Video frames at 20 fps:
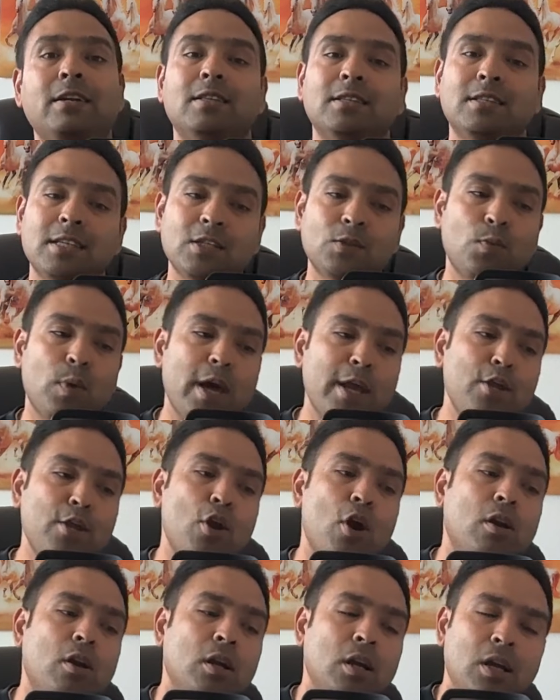This is where
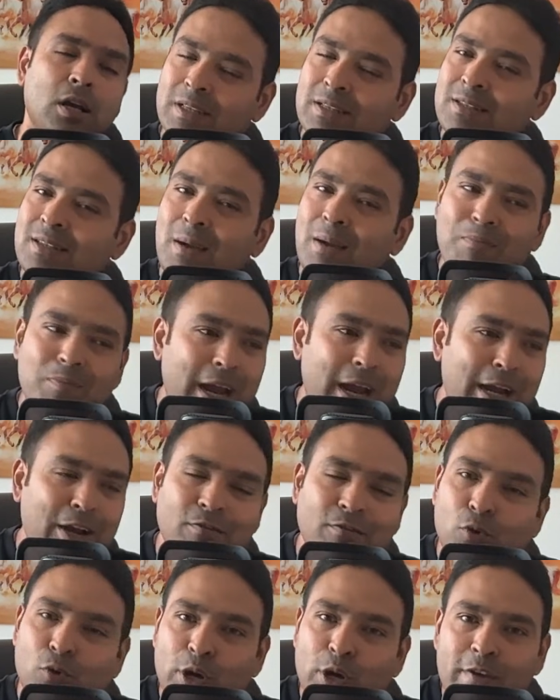your some kind
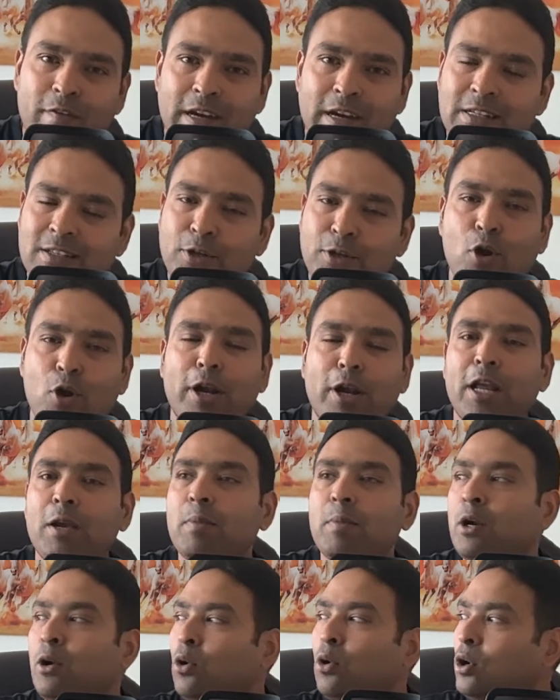of good events in your
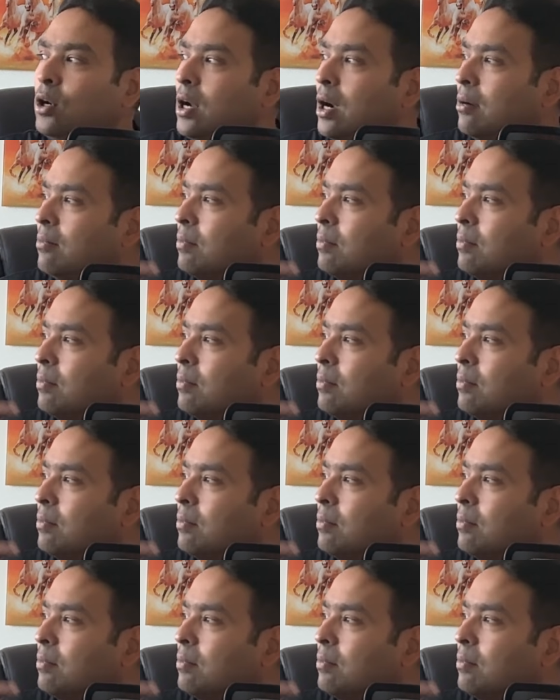neighborhood,